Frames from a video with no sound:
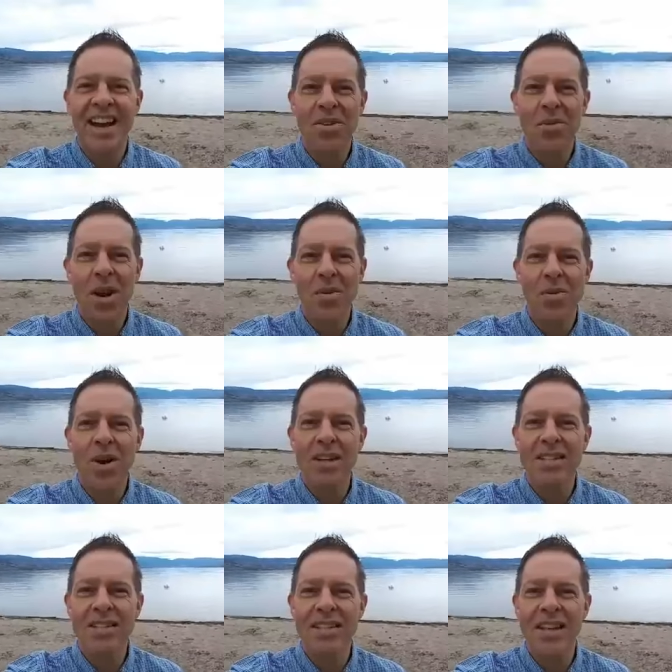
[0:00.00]
uh, what I
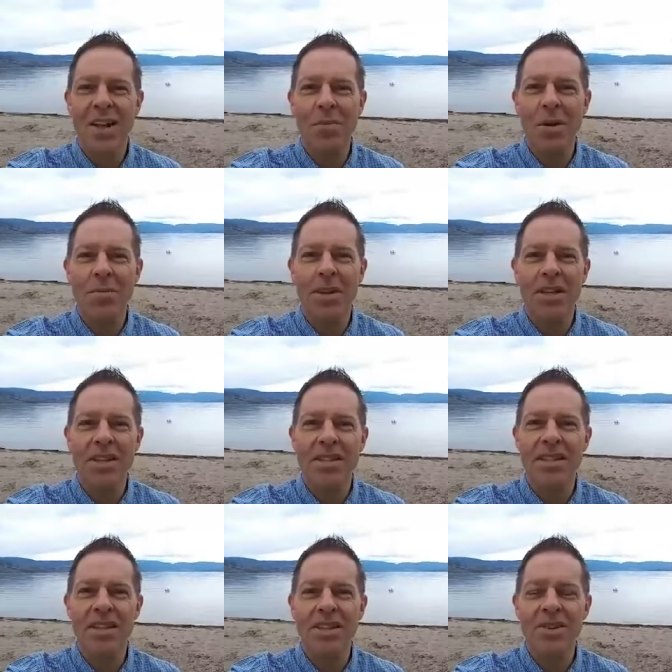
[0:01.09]
want to tell people
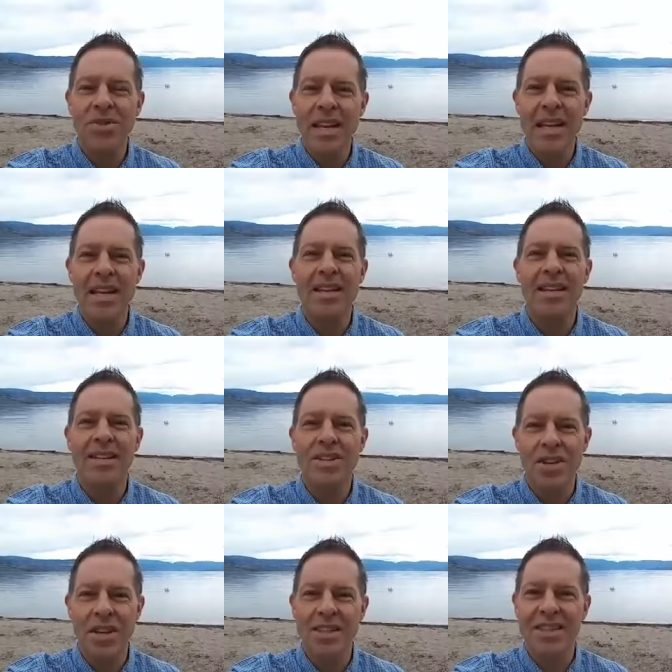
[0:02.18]
is you need
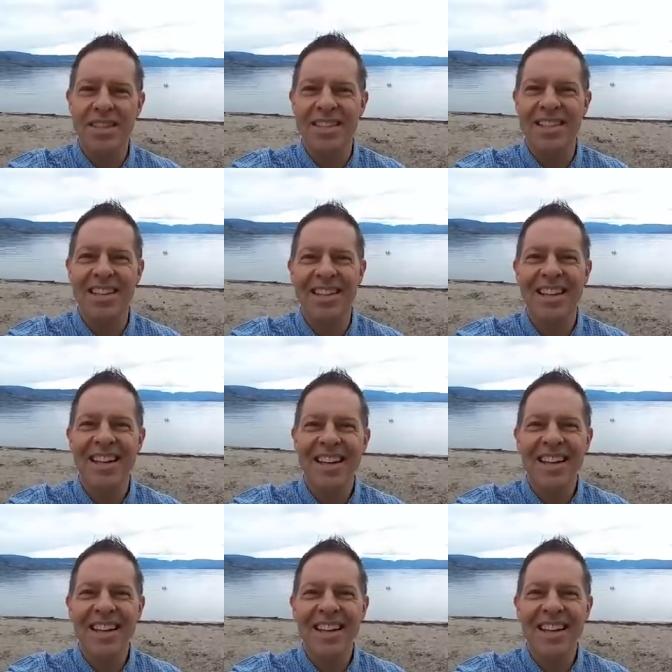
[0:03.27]
Jesus.